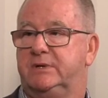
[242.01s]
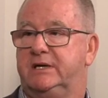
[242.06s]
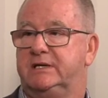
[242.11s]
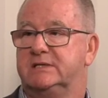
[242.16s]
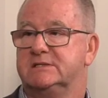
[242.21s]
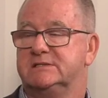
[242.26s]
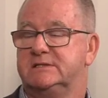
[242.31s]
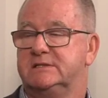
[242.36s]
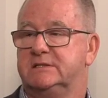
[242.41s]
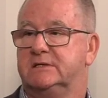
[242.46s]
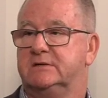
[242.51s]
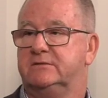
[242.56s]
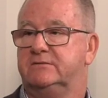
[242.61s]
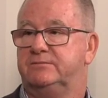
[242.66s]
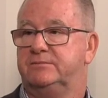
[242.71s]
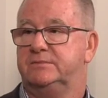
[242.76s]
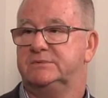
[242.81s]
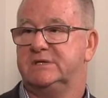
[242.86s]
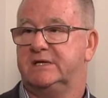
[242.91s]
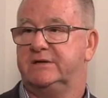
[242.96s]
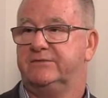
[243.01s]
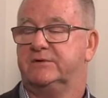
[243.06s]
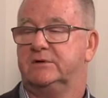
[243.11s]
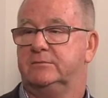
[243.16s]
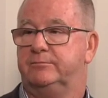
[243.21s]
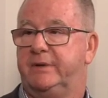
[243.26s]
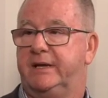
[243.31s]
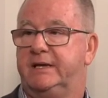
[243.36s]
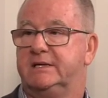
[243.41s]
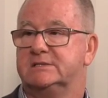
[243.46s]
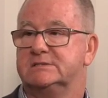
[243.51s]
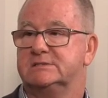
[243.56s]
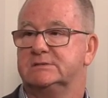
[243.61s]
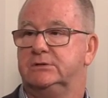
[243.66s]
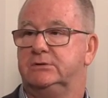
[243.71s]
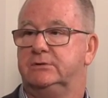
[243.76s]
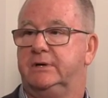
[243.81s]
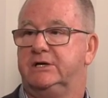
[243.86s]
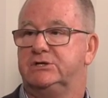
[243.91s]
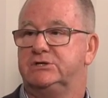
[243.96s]
we had a syndicate of South African banks
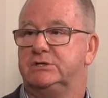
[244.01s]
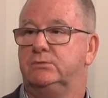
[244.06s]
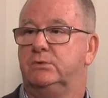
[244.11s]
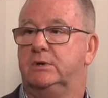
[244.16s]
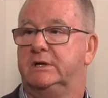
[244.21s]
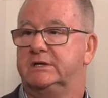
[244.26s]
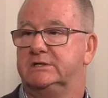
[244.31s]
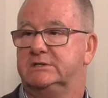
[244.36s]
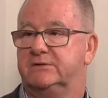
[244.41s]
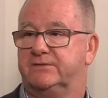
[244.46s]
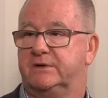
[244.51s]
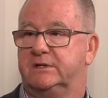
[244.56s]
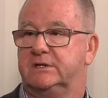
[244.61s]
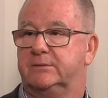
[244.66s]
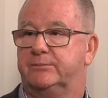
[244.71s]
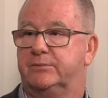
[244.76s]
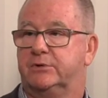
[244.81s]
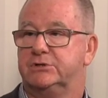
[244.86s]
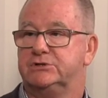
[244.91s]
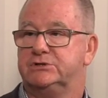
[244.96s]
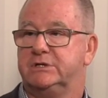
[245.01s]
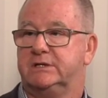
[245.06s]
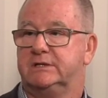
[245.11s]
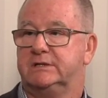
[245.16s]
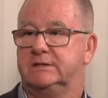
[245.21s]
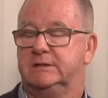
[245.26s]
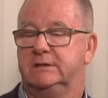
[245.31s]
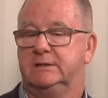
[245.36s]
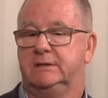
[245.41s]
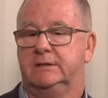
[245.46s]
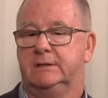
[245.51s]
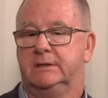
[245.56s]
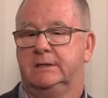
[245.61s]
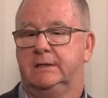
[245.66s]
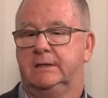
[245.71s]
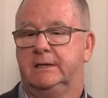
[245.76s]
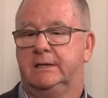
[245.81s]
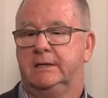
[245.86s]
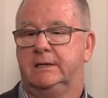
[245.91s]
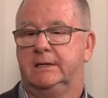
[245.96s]
who were actually willing to fund the project.
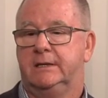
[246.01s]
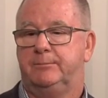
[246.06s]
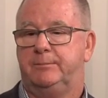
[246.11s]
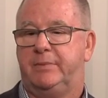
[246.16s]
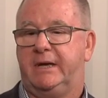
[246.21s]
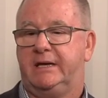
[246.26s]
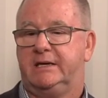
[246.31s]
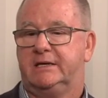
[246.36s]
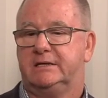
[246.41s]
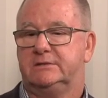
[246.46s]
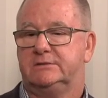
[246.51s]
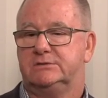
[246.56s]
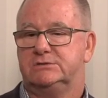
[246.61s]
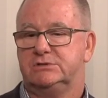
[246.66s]
Back in